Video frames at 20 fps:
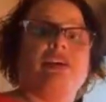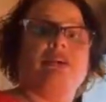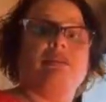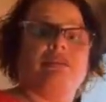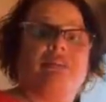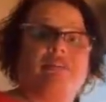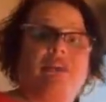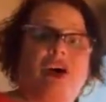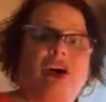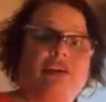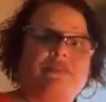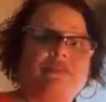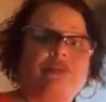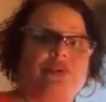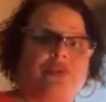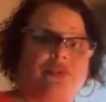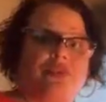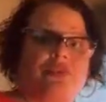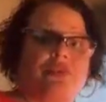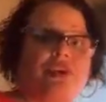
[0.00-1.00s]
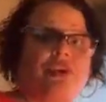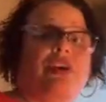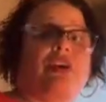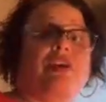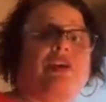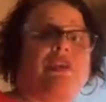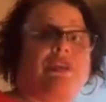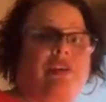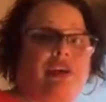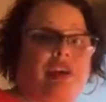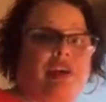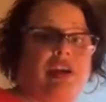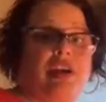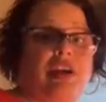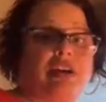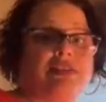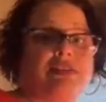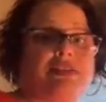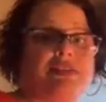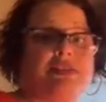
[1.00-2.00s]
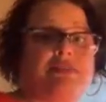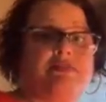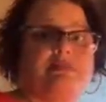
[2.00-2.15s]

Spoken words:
revolved over the years.